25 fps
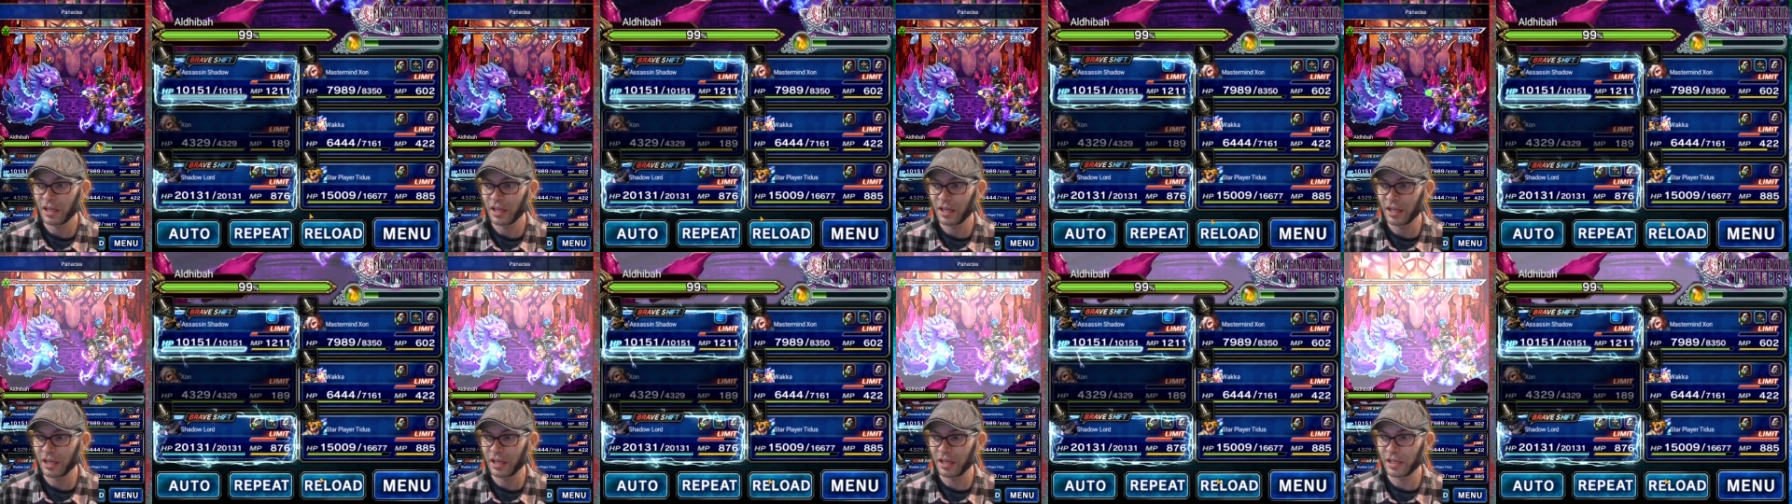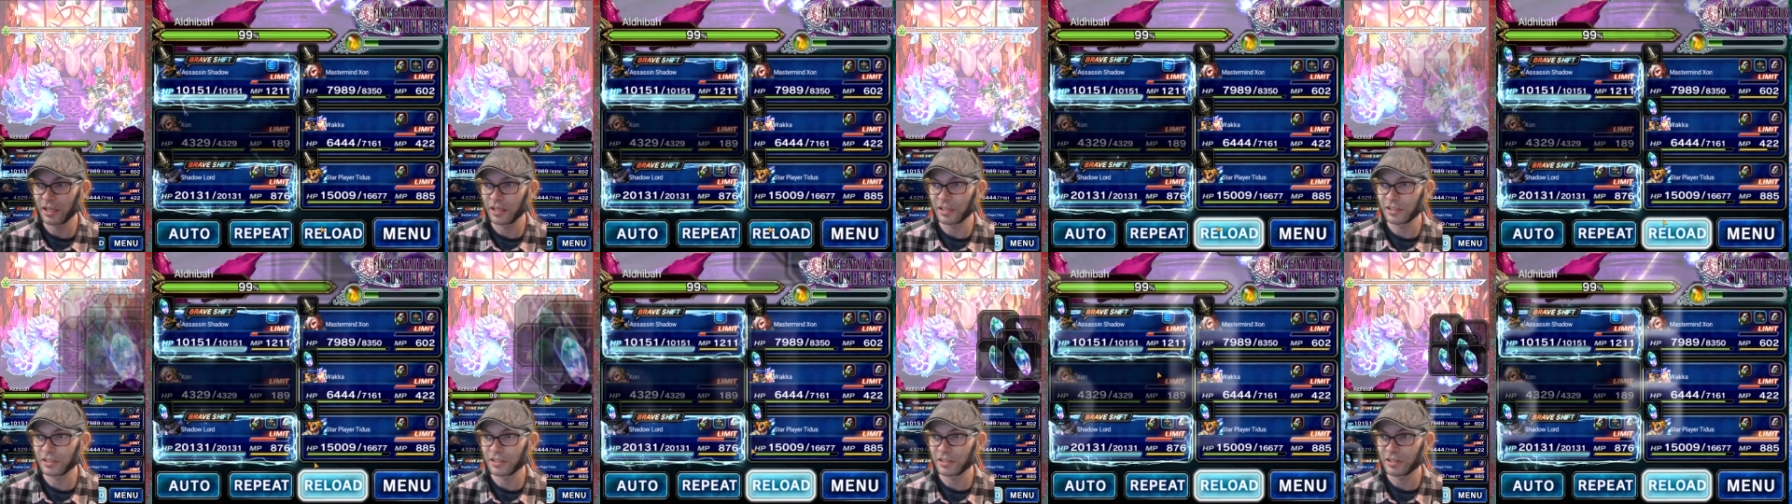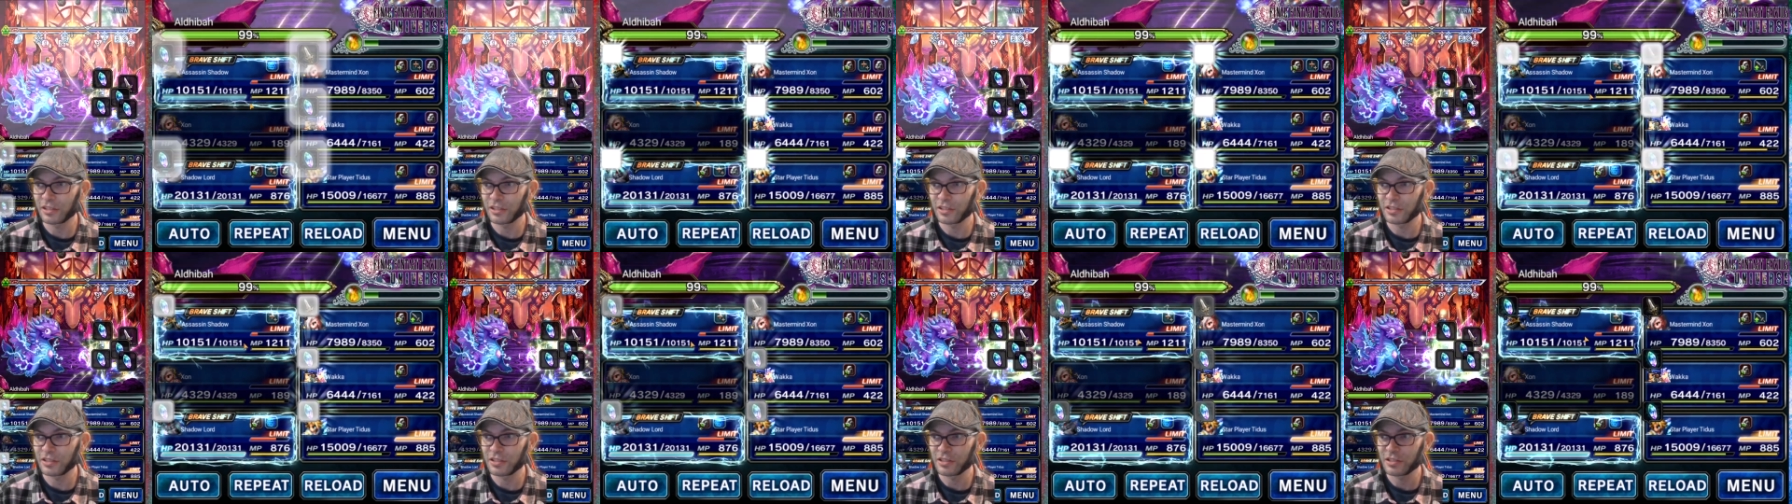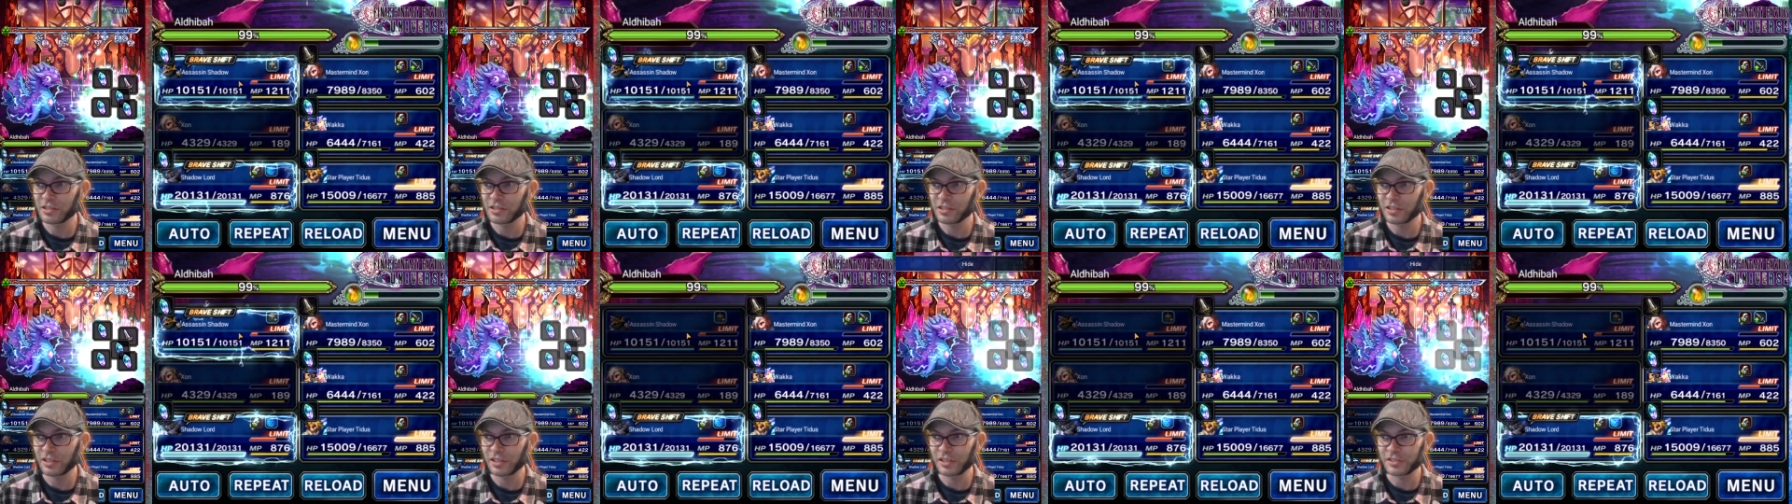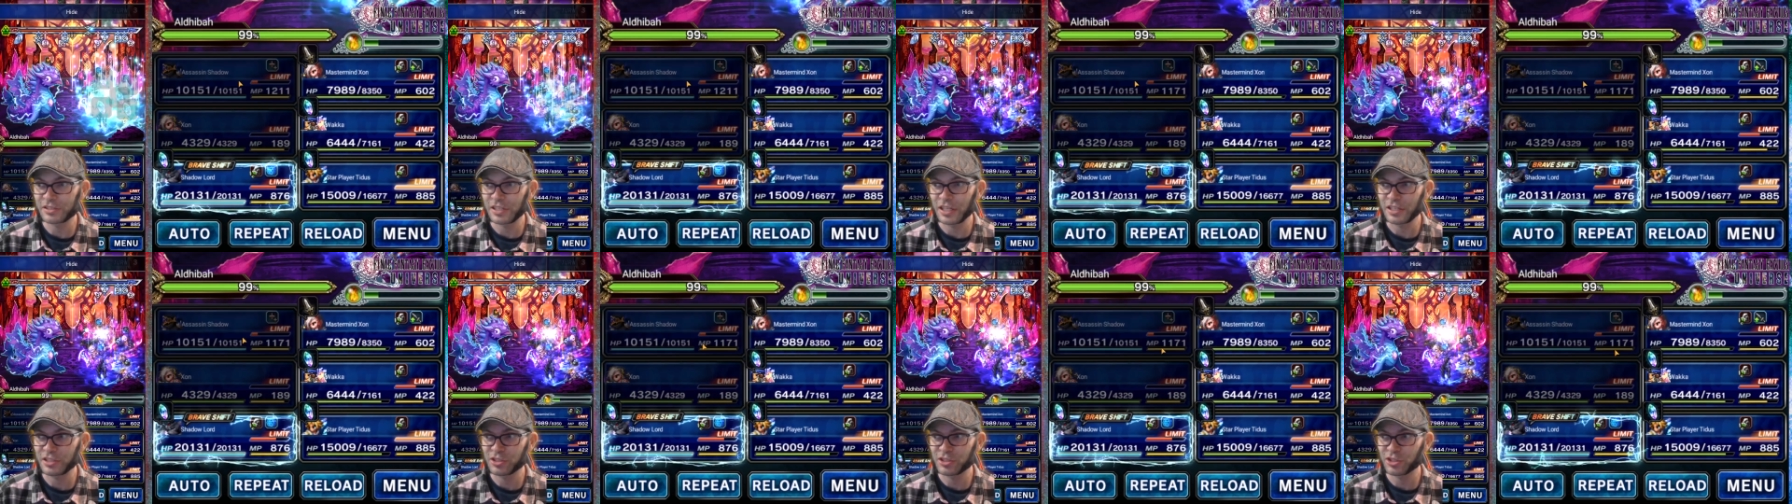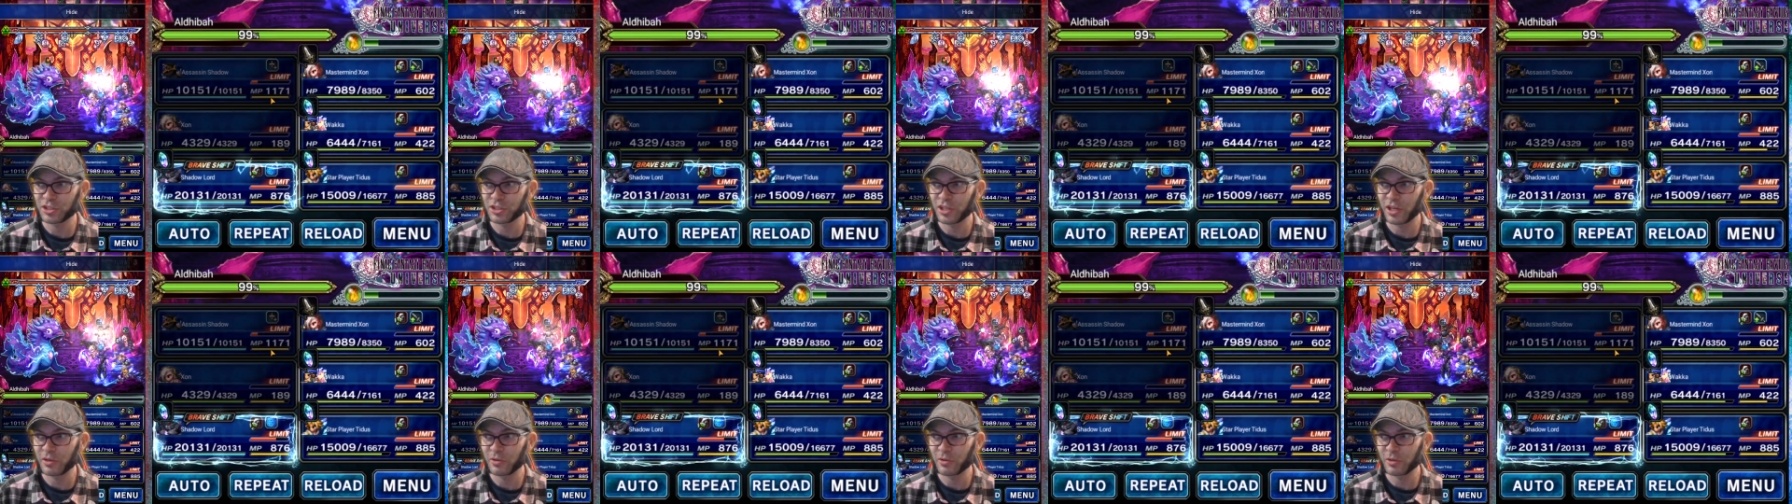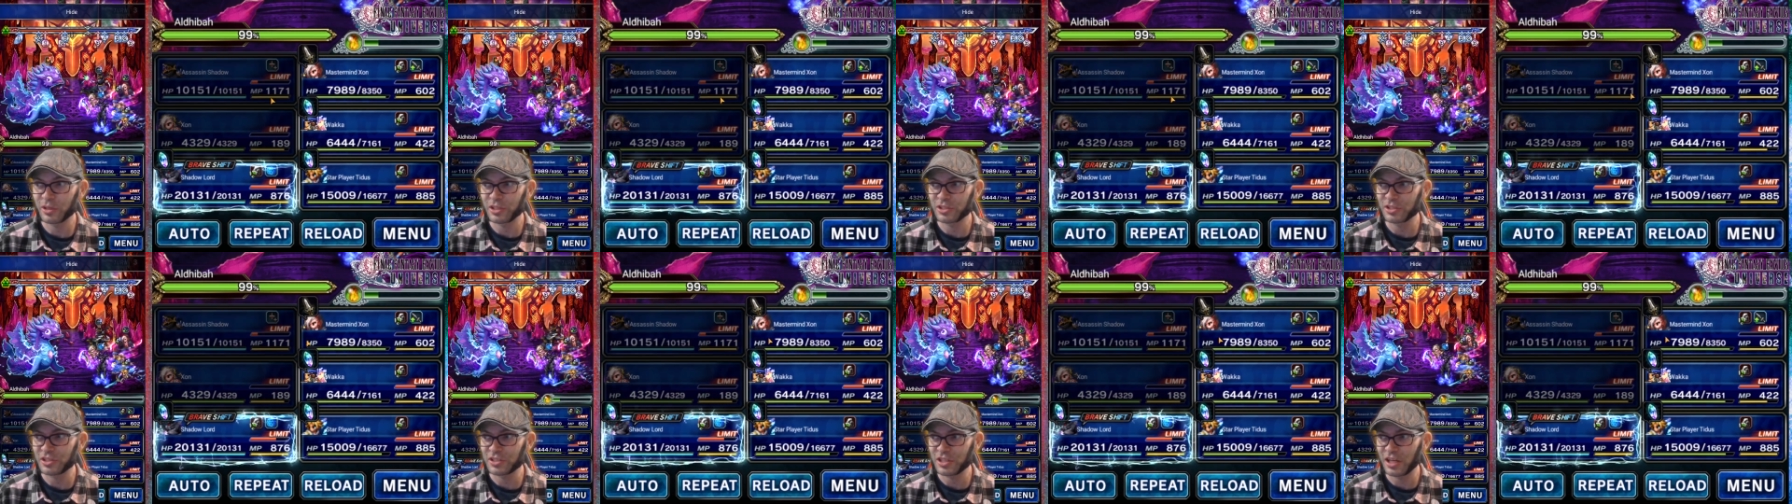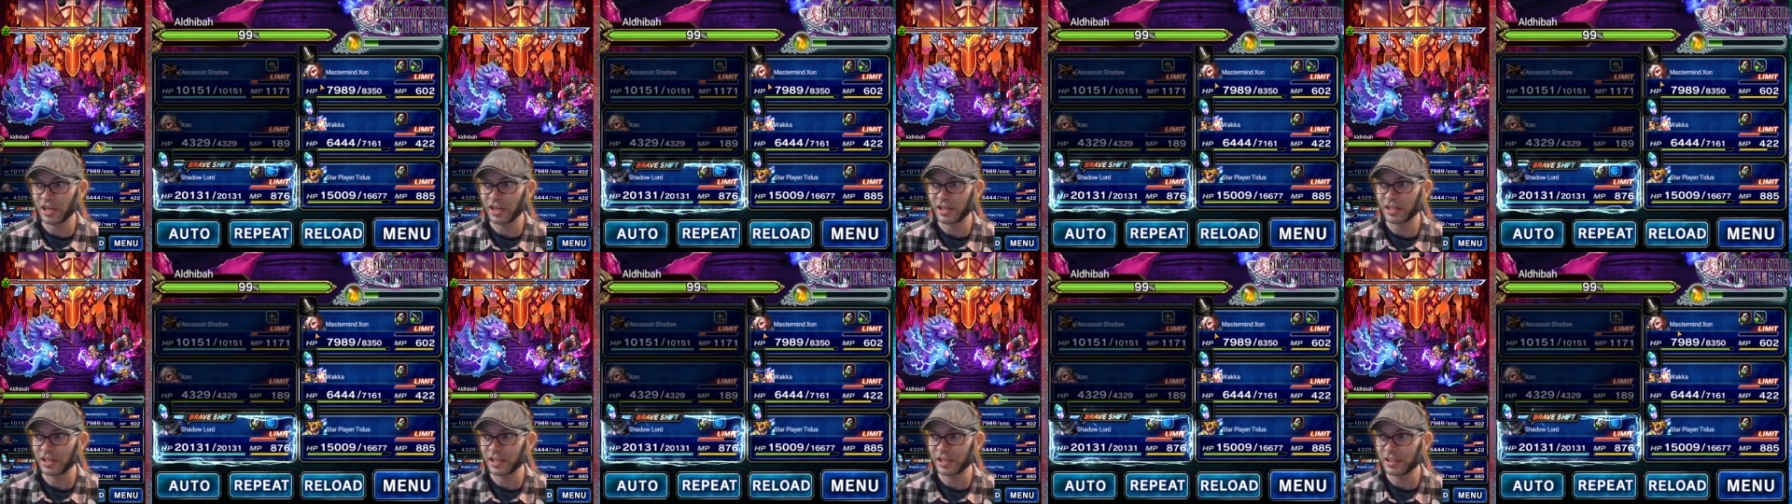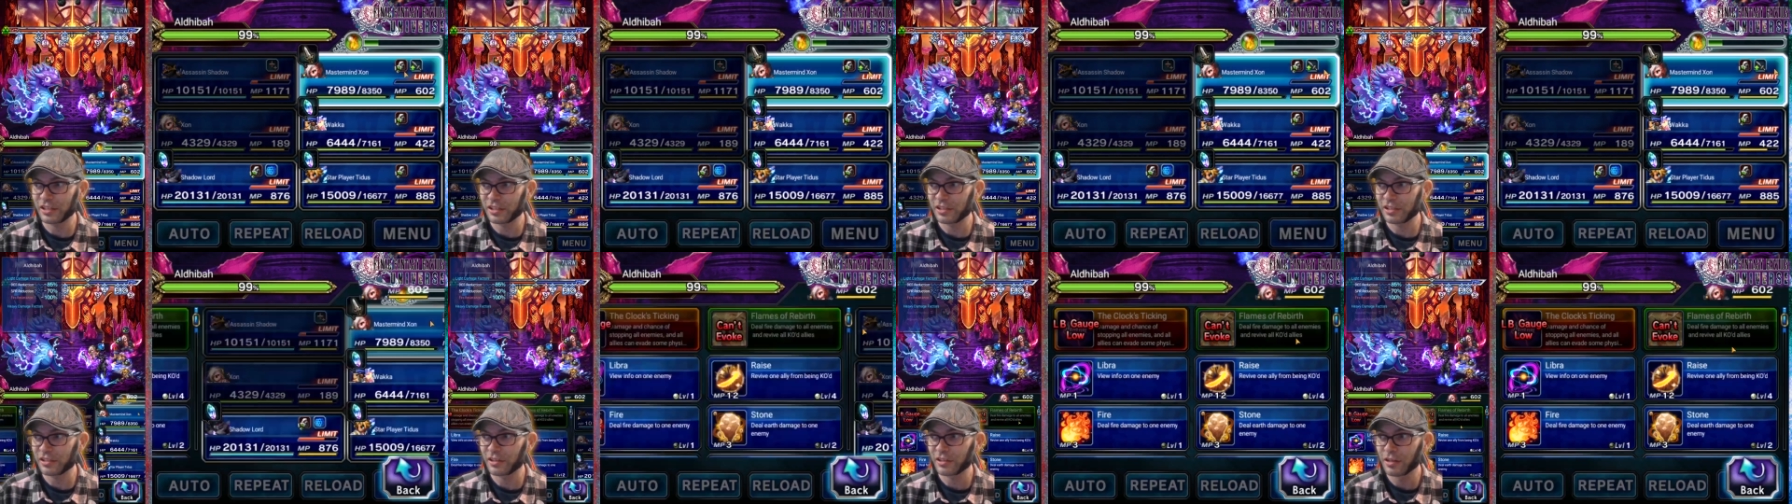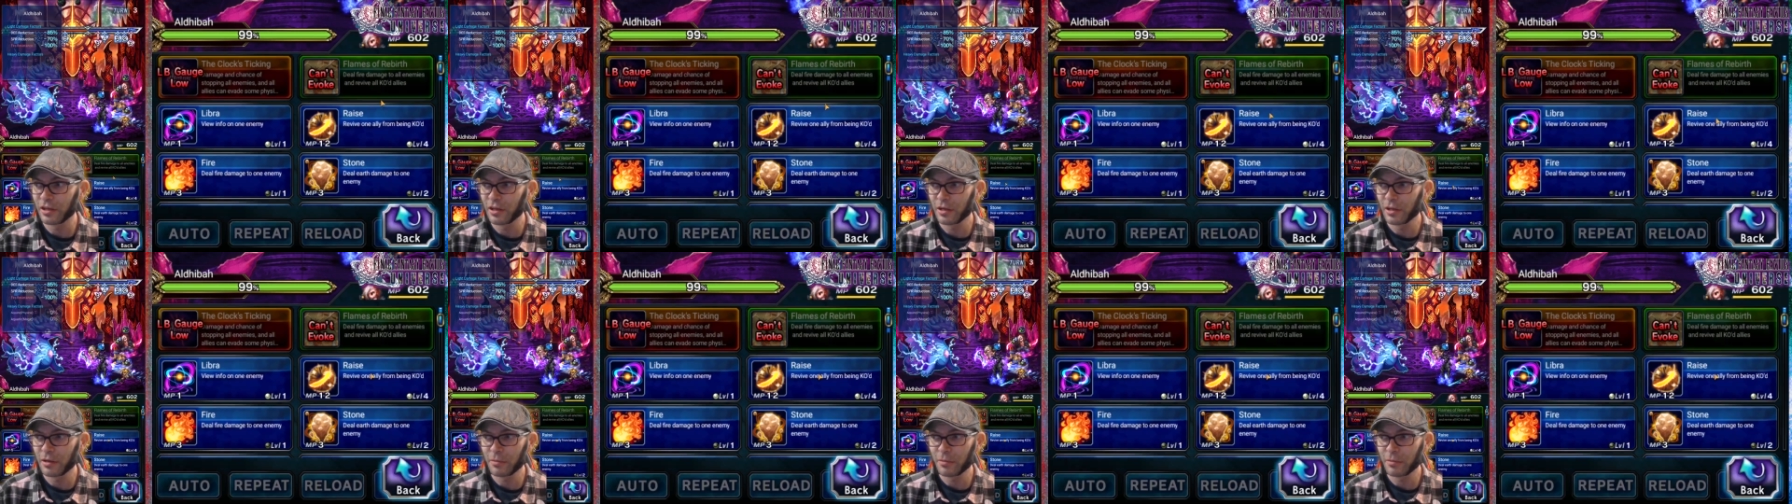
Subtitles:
And Assassin Shadow can just hide again.